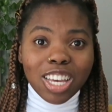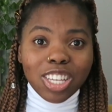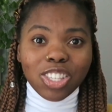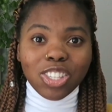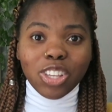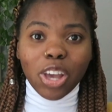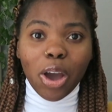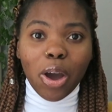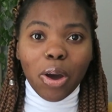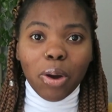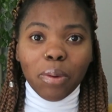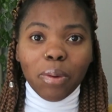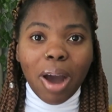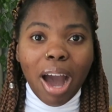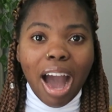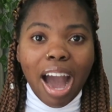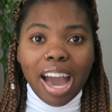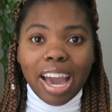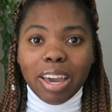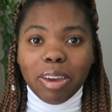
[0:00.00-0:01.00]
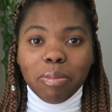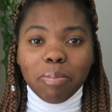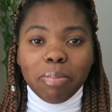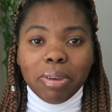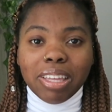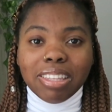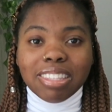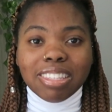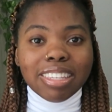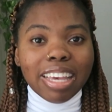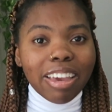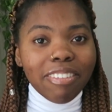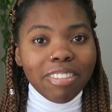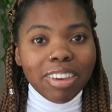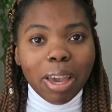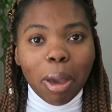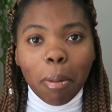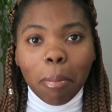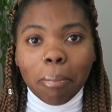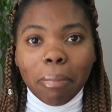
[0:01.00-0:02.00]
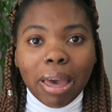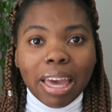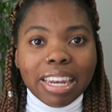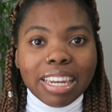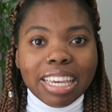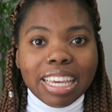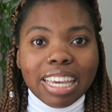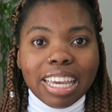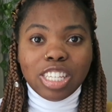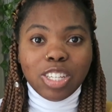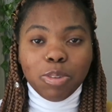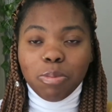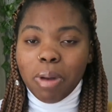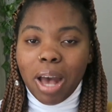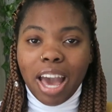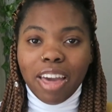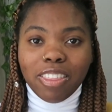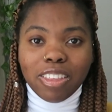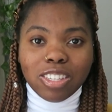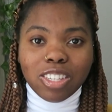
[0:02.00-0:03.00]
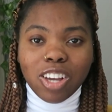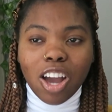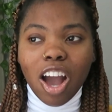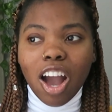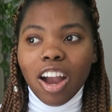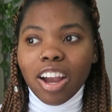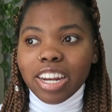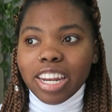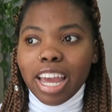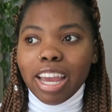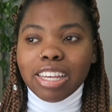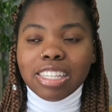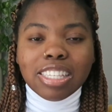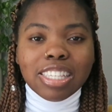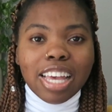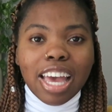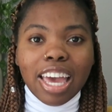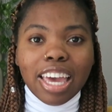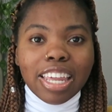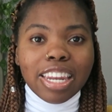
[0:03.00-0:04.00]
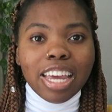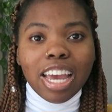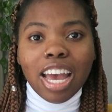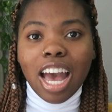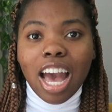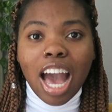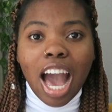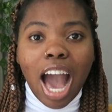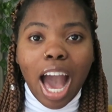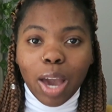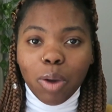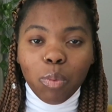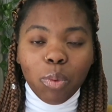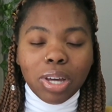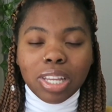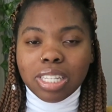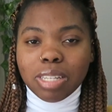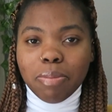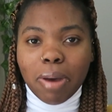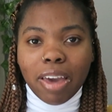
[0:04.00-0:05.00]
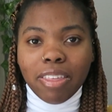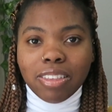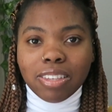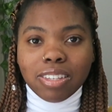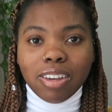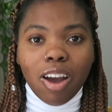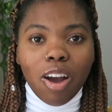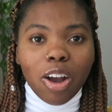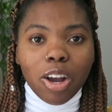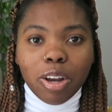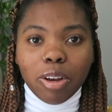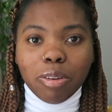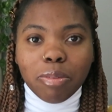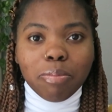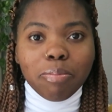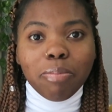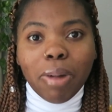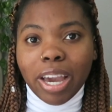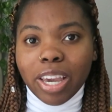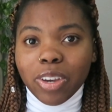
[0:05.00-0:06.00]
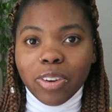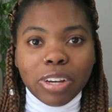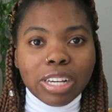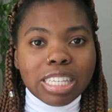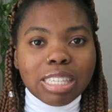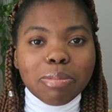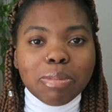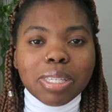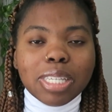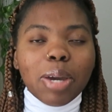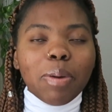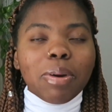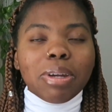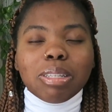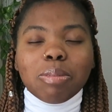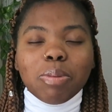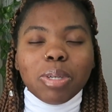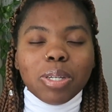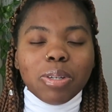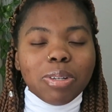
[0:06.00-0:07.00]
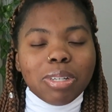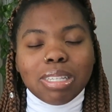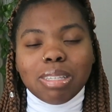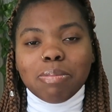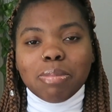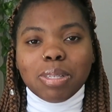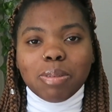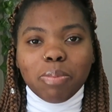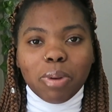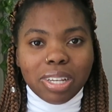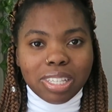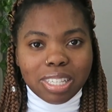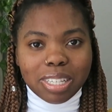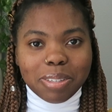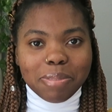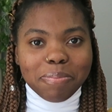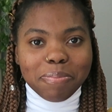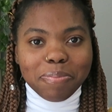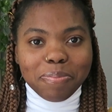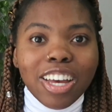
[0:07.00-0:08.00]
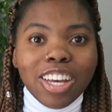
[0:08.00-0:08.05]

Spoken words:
So I've been saving up money to buy this car, and I said I want to buy this car by Christmas. I want it to be a Christmas present.